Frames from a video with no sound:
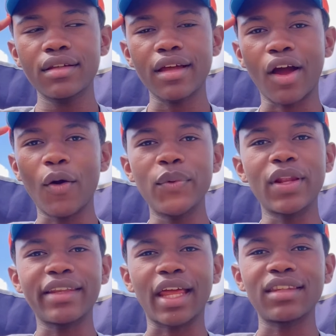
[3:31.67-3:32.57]
I hope you
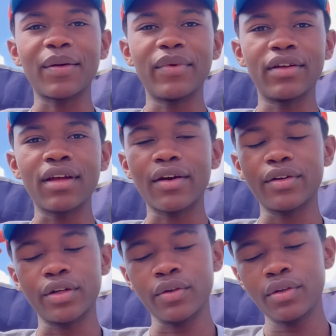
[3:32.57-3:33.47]
like that thumbnail. I don't
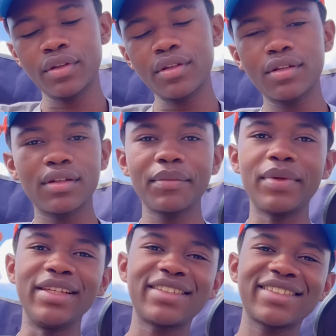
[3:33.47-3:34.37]
know. Peace.